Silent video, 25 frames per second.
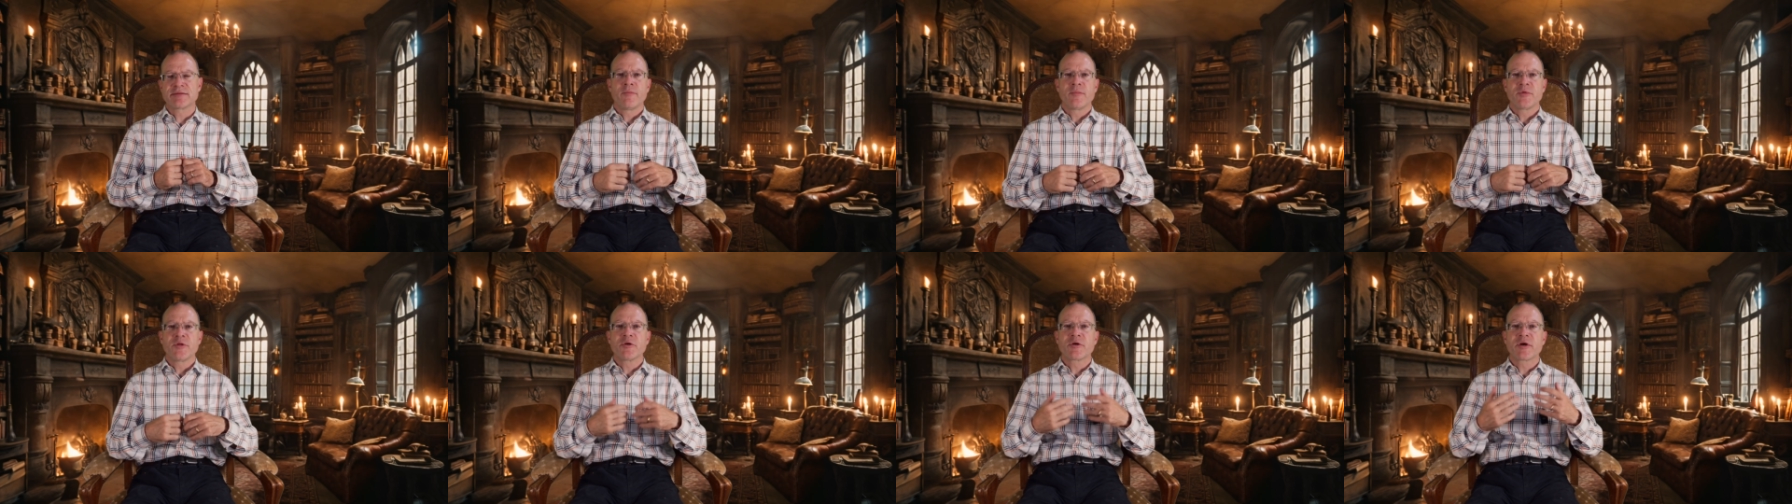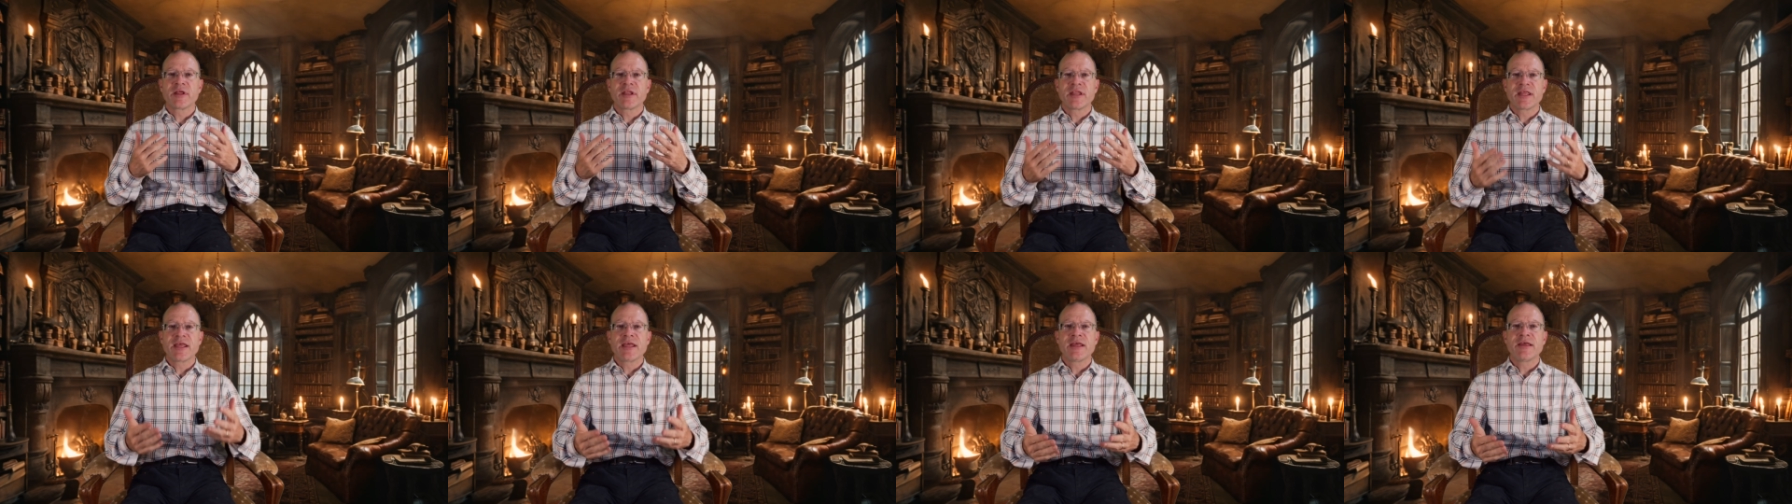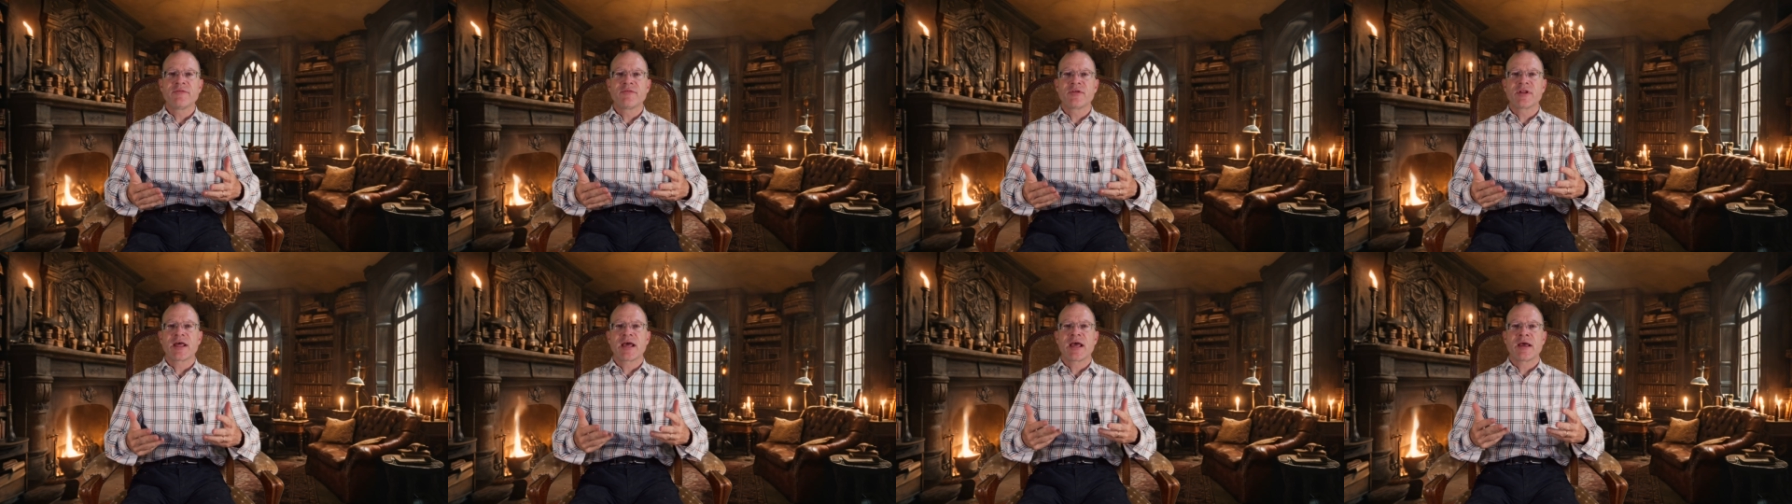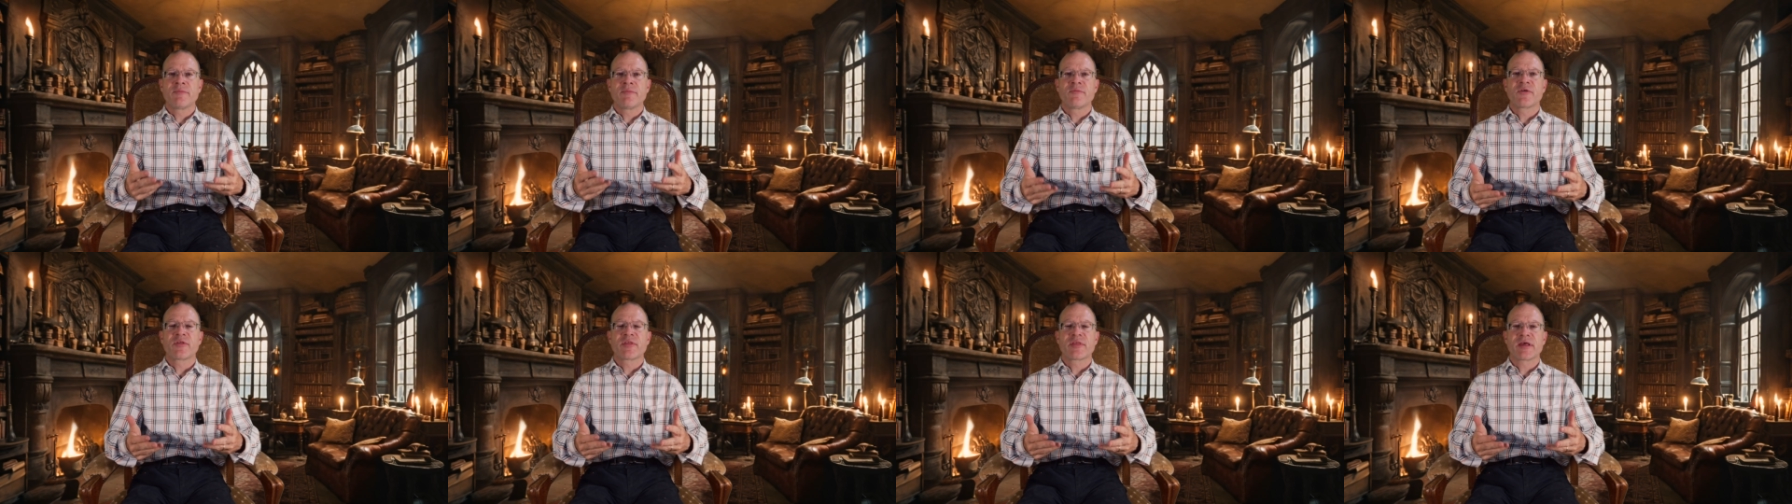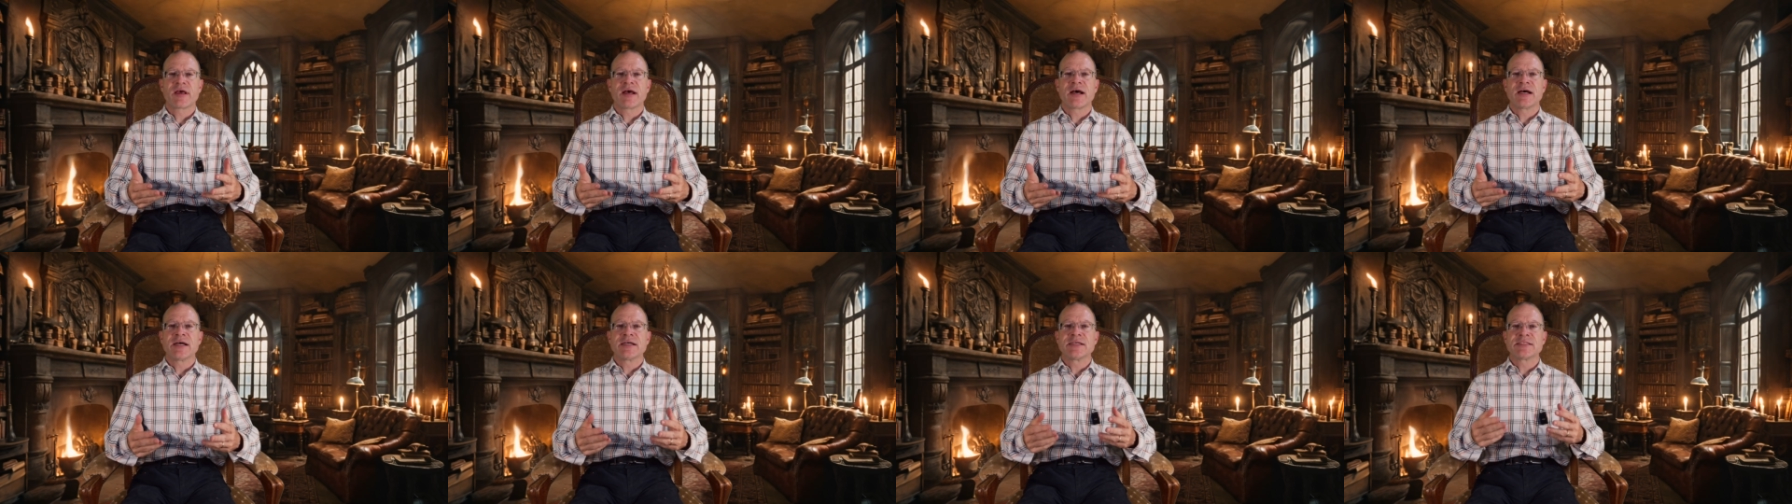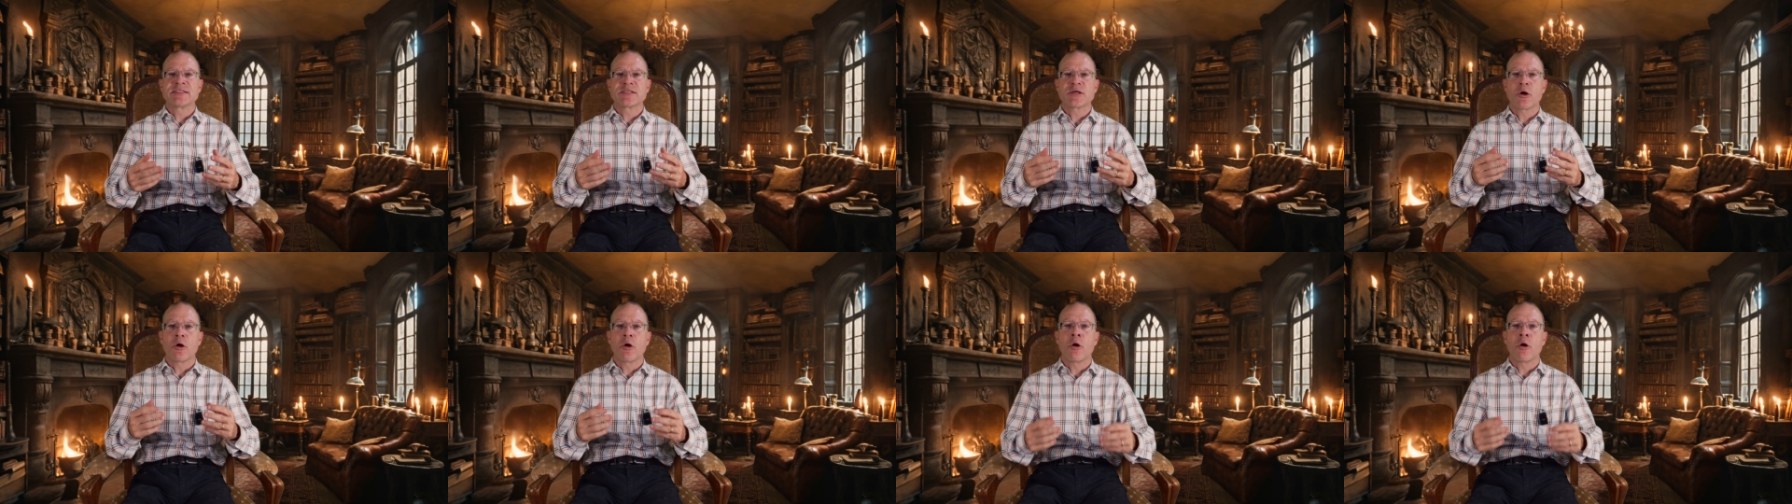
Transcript: You can even emphasize